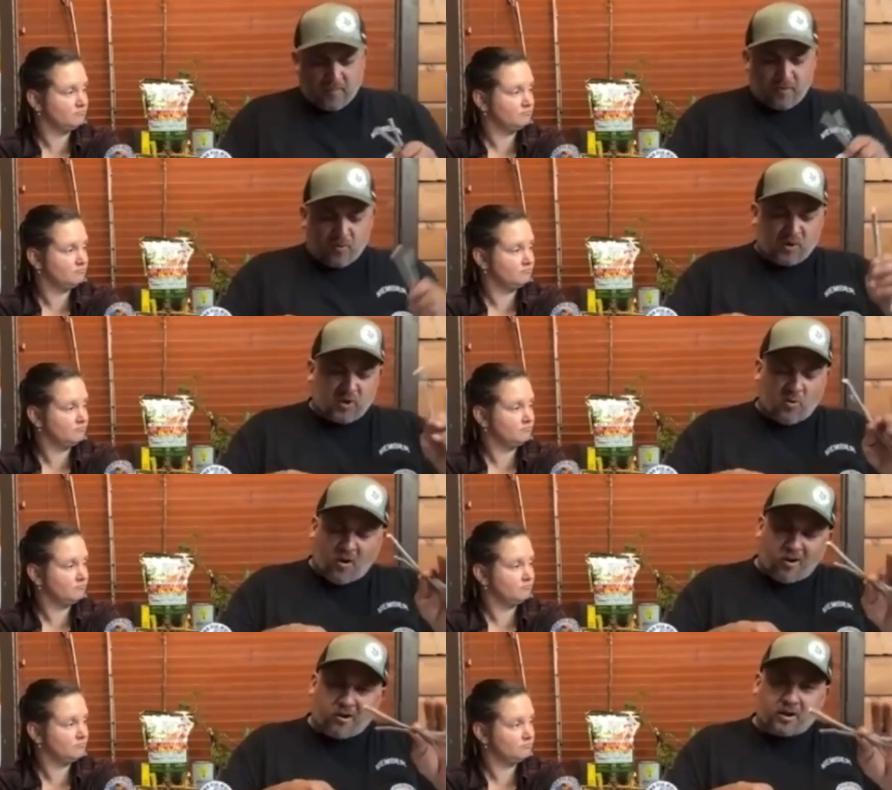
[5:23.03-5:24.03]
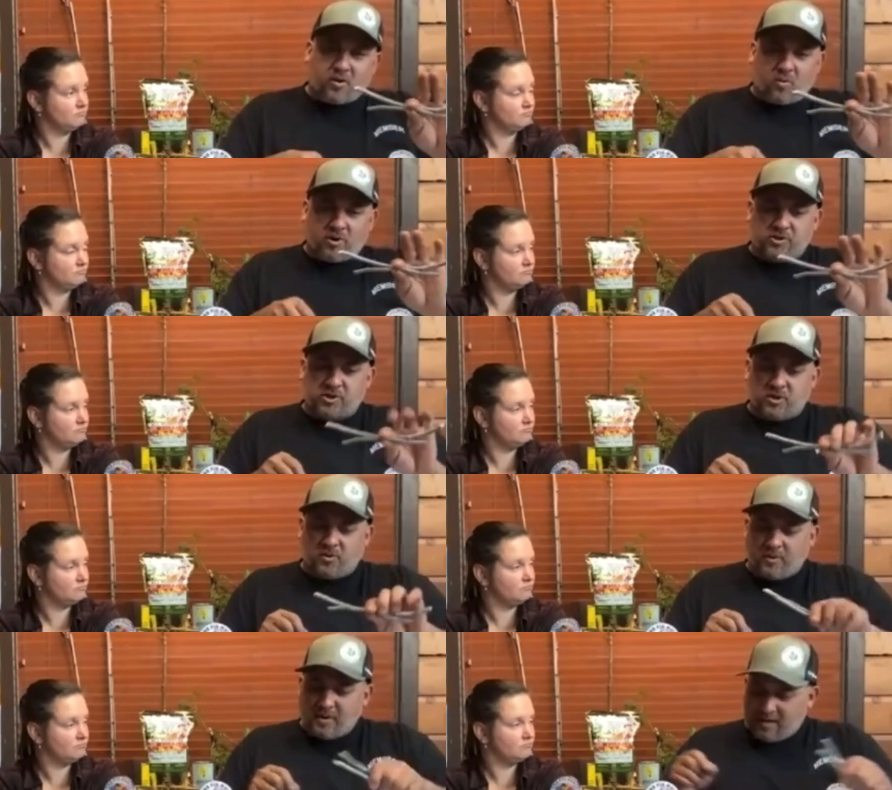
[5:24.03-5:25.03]
Speaker 1: But what you are going to want to
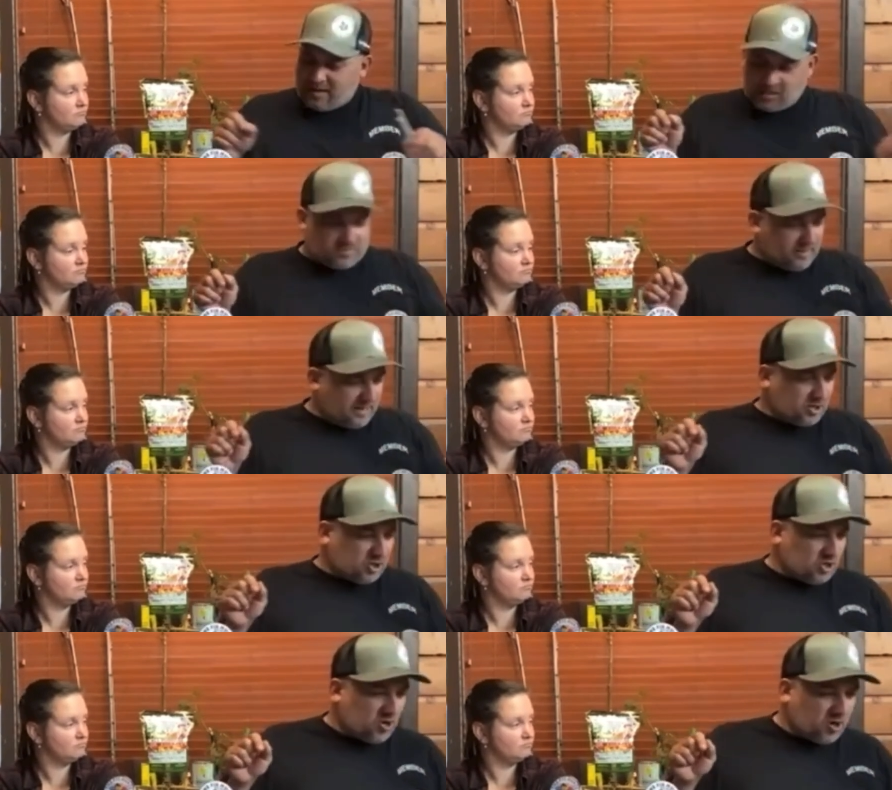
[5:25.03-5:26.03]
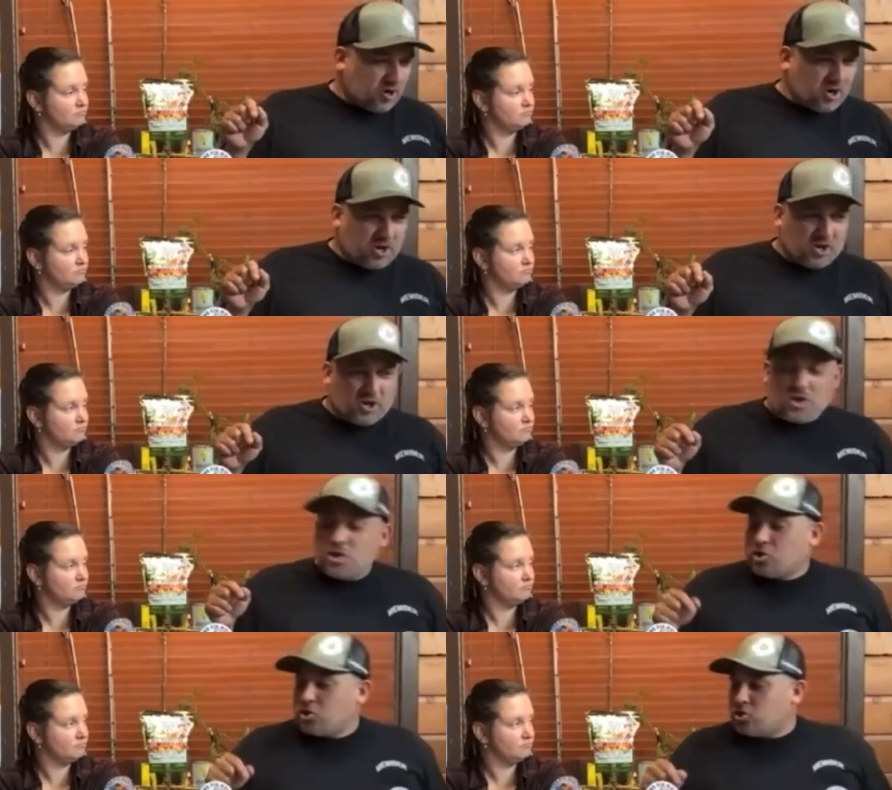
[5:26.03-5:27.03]
do is make sure
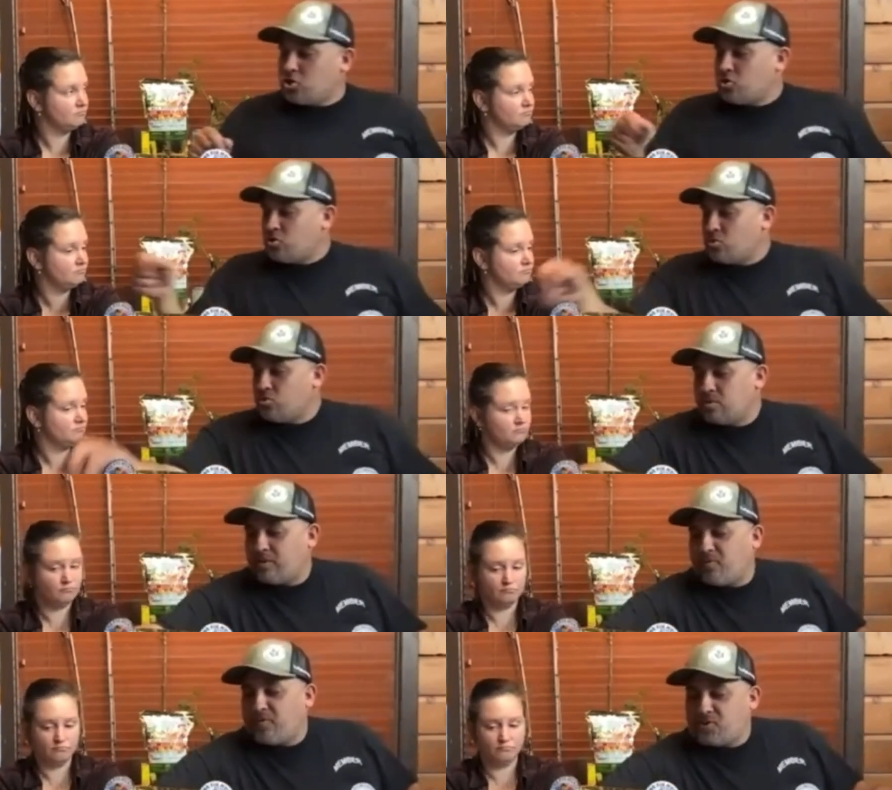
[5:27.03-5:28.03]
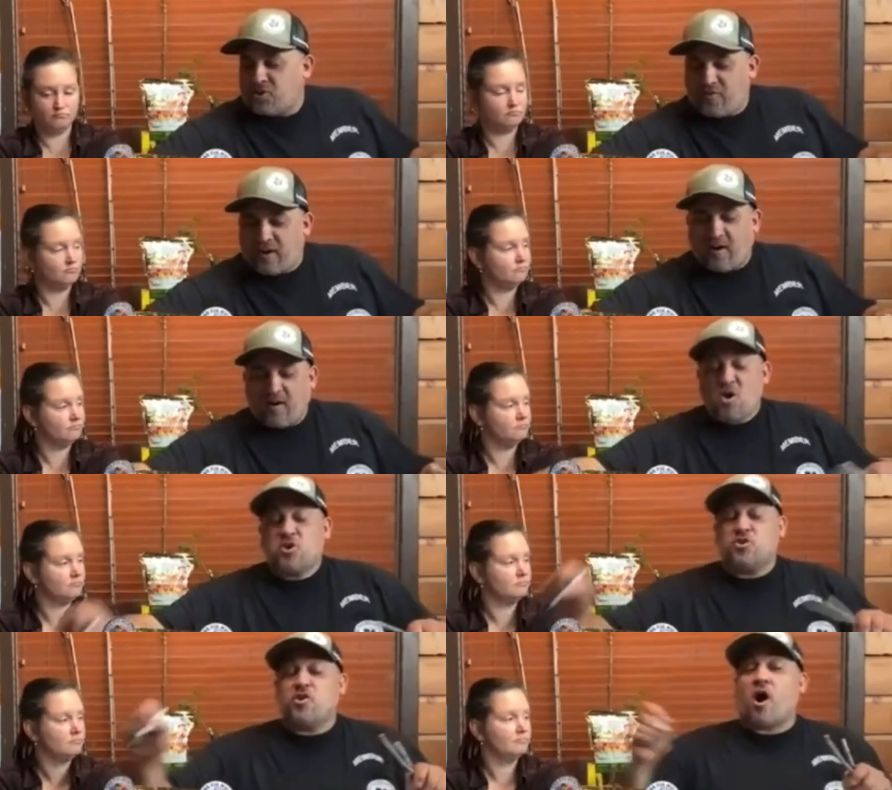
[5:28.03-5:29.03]
you, let me reach over here,
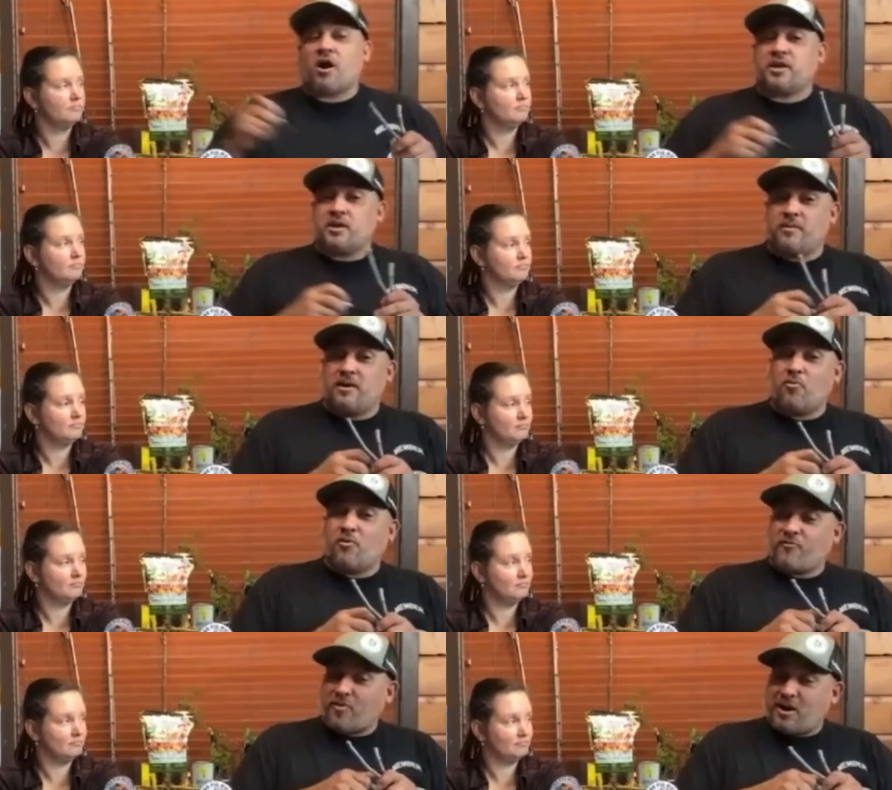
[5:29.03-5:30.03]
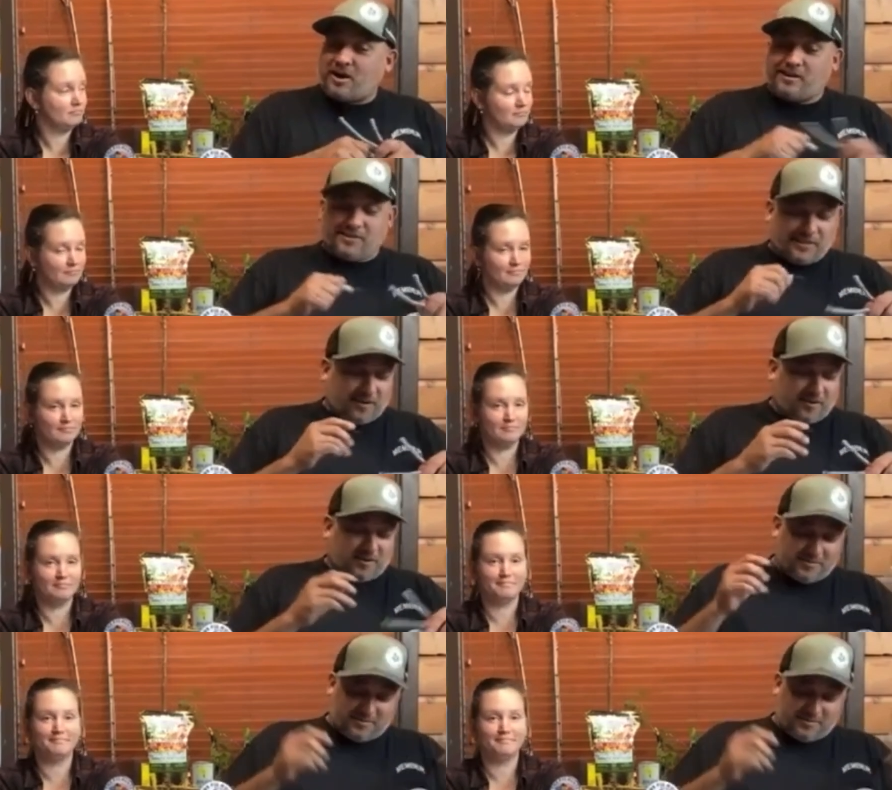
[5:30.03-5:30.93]
document what varieties they are.